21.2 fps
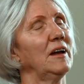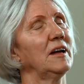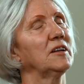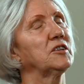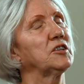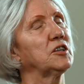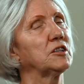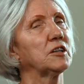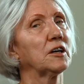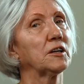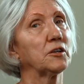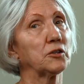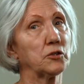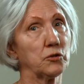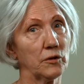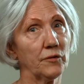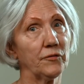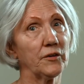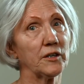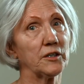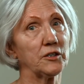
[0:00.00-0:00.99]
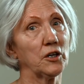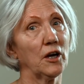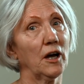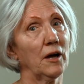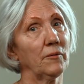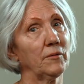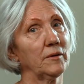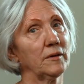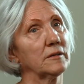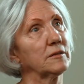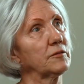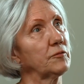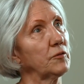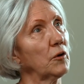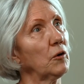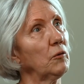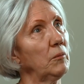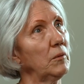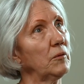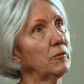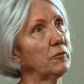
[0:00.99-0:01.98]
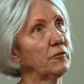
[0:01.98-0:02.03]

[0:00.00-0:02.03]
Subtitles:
And she done a terrific job in this film.